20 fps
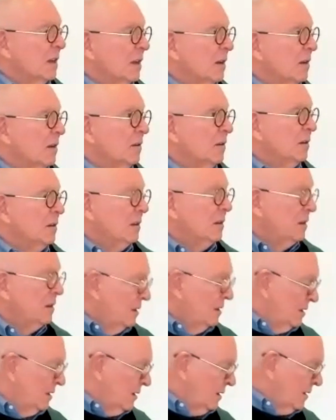the
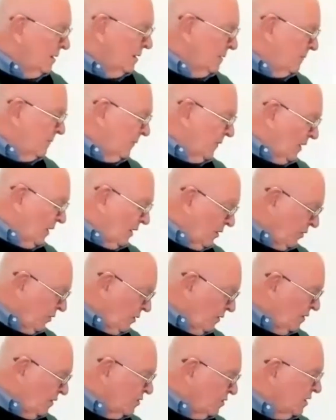
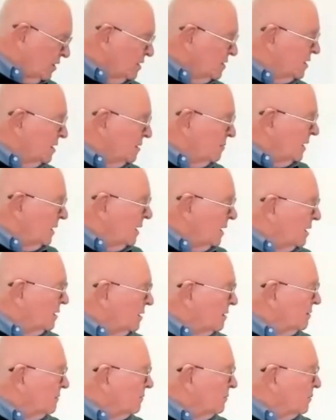author of the Xinxin
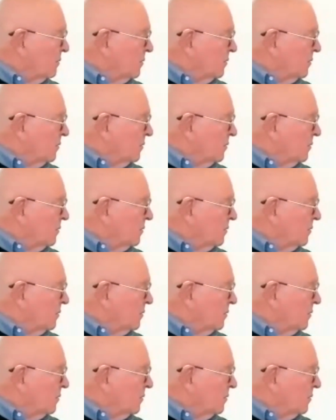Ming?